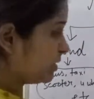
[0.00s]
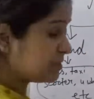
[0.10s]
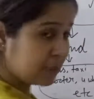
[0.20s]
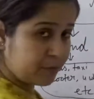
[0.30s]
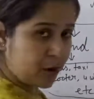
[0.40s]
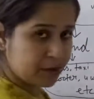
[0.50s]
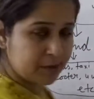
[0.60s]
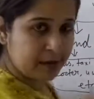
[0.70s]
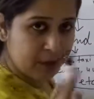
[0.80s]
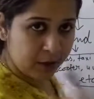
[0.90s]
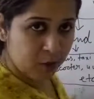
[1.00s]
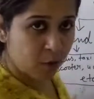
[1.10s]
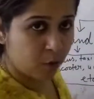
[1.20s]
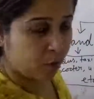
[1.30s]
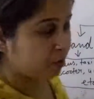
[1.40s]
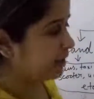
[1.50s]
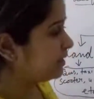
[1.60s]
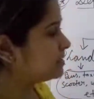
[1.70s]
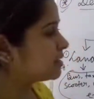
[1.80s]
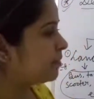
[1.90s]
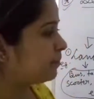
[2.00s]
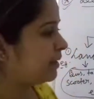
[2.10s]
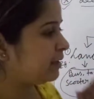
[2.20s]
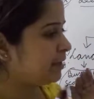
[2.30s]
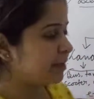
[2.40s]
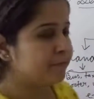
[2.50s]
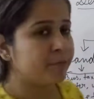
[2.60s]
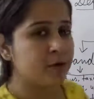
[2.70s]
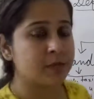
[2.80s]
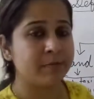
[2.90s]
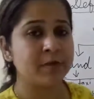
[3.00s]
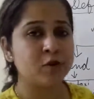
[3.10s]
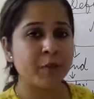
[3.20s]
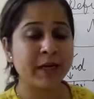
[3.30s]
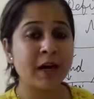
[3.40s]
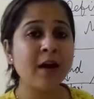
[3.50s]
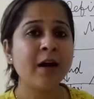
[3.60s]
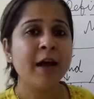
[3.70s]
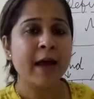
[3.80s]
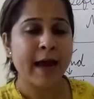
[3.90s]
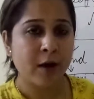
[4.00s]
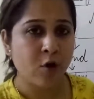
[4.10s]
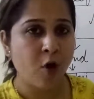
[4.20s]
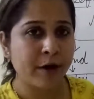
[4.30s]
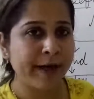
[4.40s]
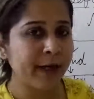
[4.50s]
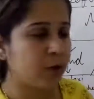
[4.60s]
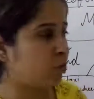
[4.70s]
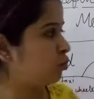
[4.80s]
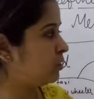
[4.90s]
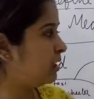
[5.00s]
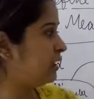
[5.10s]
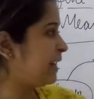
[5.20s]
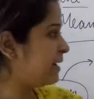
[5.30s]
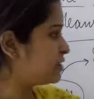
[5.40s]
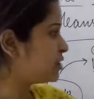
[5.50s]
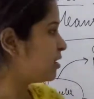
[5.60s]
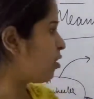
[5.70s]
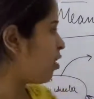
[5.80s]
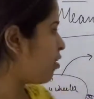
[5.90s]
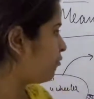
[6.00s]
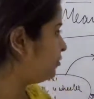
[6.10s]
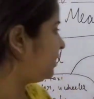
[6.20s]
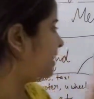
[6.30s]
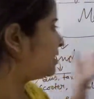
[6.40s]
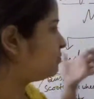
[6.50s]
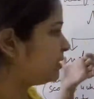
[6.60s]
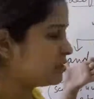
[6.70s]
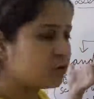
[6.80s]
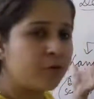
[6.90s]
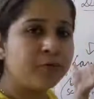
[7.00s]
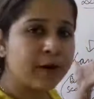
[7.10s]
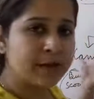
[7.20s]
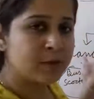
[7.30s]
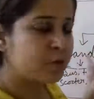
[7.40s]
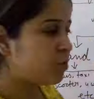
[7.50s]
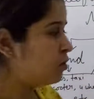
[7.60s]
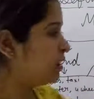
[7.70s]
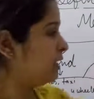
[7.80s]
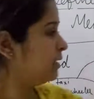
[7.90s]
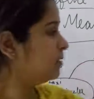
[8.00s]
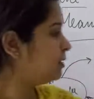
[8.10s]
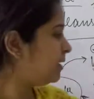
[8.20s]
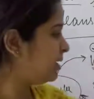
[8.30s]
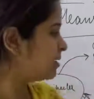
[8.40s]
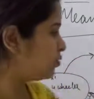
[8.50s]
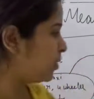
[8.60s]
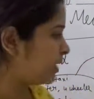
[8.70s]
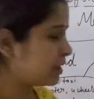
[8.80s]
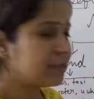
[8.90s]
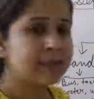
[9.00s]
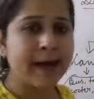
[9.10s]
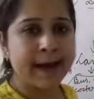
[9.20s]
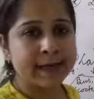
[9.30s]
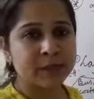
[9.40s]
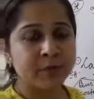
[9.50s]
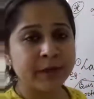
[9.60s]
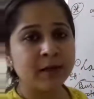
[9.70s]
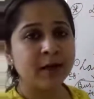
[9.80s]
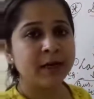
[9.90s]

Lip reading: is it possible? No, it is completely impossible. So beta, according to the nature of these means of transport, these vehicles has been